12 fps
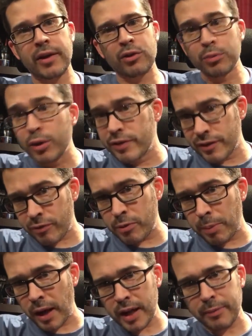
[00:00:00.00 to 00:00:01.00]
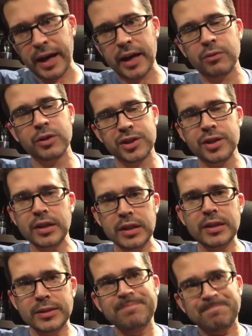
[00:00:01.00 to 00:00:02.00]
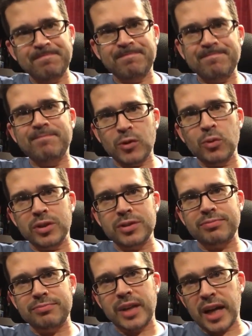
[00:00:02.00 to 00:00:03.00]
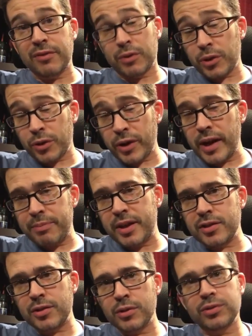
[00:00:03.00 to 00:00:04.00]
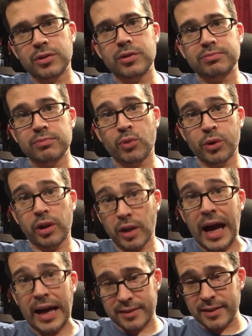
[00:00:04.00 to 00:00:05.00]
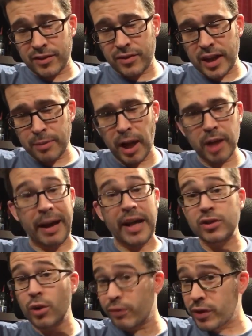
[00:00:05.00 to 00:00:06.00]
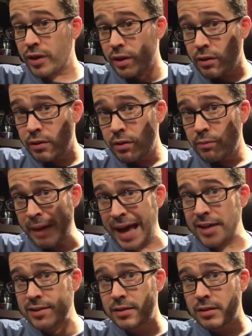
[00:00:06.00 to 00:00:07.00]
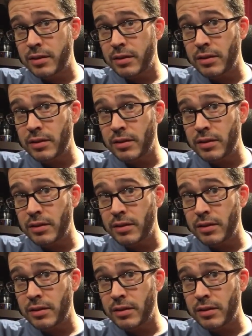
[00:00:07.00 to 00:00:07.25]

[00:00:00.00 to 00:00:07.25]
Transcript: I removed it from the polybag, which was kind of a regret because those are worth a lot inside the polybag. So over the past